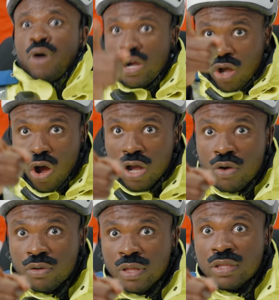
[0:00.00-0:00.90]
By
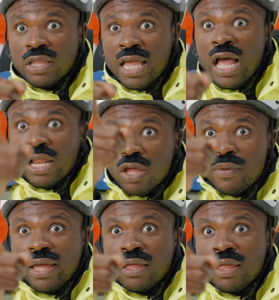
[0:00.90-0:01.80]
cargo. You see, I
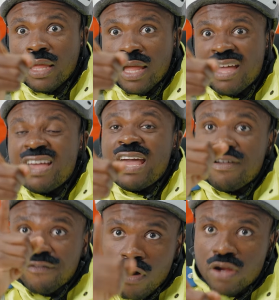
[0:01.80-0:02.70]
know it. Yeah?
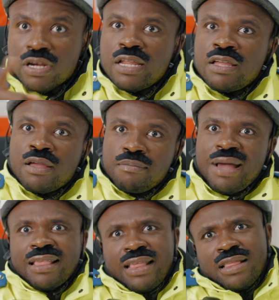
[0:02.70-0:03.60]
It finally
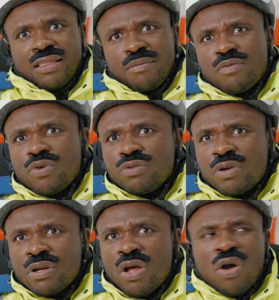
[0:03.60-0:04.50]
makes sense. I've been
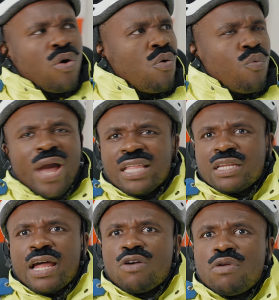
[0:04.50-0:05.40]
wondering, where
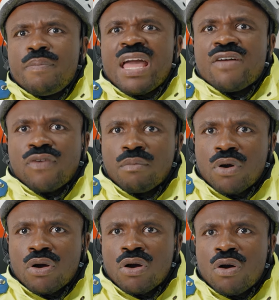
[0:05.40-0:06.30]
do they all appear from?
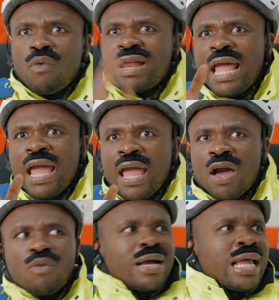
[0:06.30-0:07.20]
One here,
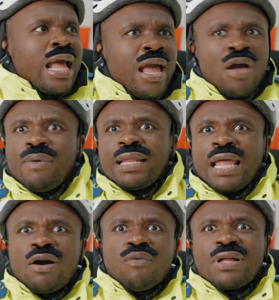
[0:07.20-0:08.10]
one here, one
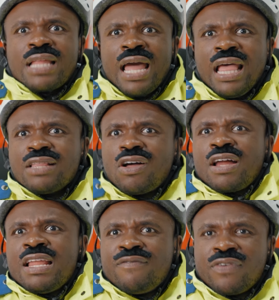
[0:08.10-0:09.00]
here, one there. It's like
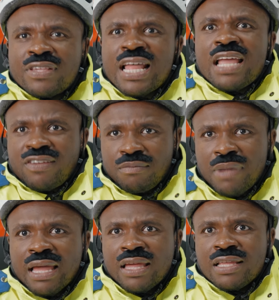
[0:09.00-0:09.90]
an infestation,
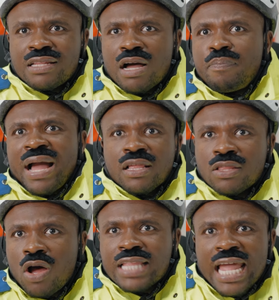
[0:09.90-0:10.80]
mate. Like a pack
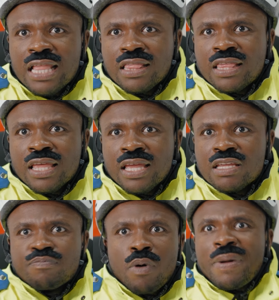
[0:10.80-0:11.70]
of sardines.
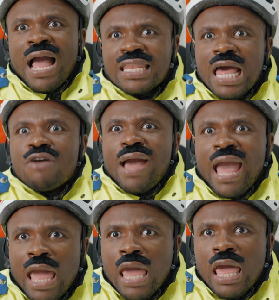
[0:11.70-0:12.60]
Just pop out of
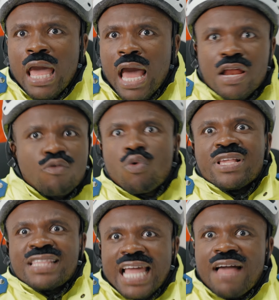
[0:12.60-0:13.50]
nowhere. And they're
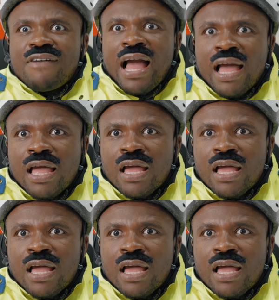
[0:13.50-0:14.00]
always together.